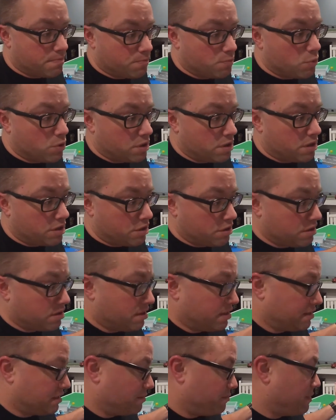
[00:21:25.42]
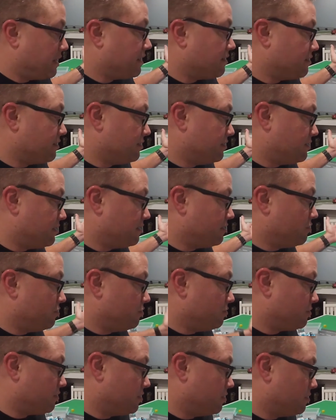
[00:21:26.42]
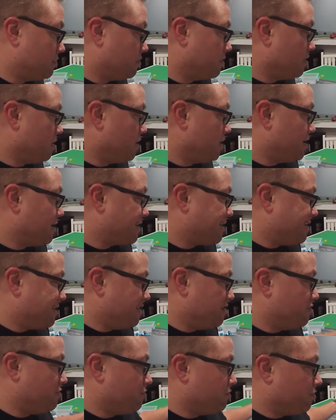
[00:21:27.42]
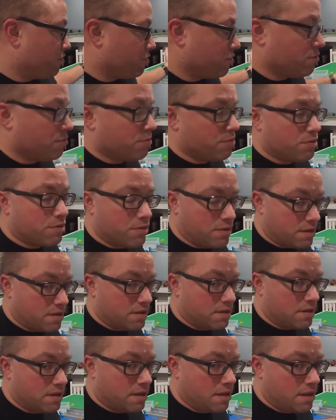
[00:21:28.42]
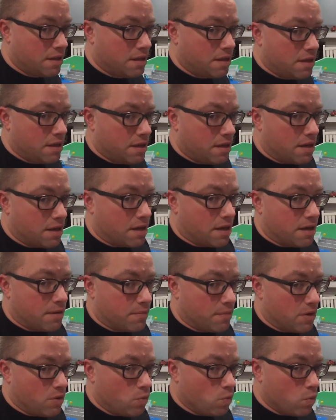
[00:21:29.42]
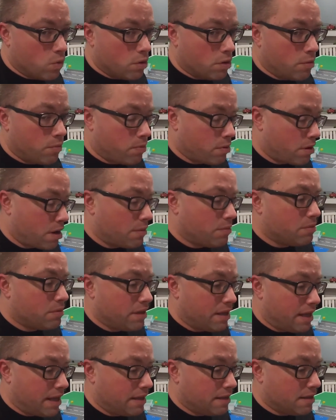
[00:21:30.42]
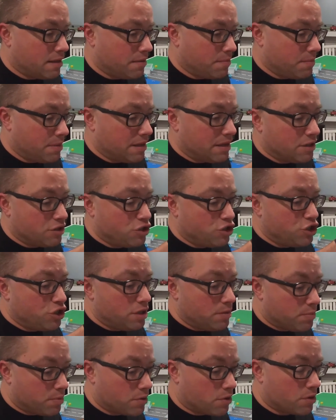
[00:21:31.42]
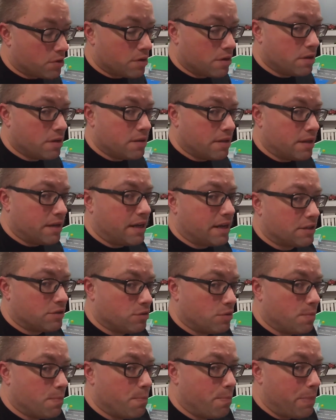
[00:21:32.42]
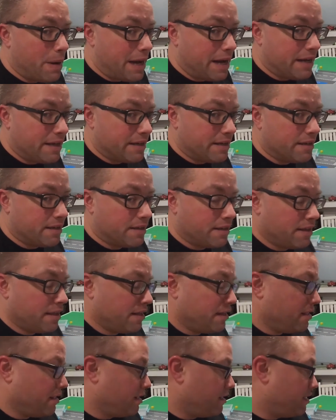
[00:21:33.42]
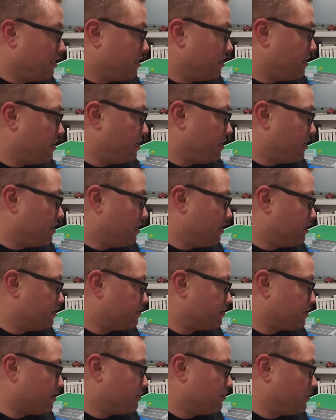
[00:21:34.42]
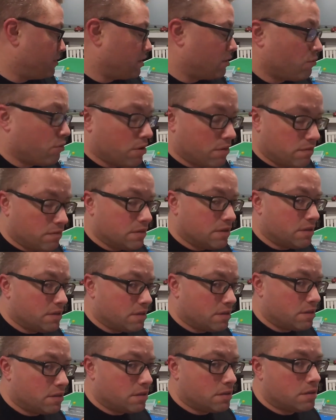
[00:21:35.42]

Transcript: one of the good things about it, is that you can kind of do your own thing. Um, it will probably end up being cheaper than actually buying uh, something equivalent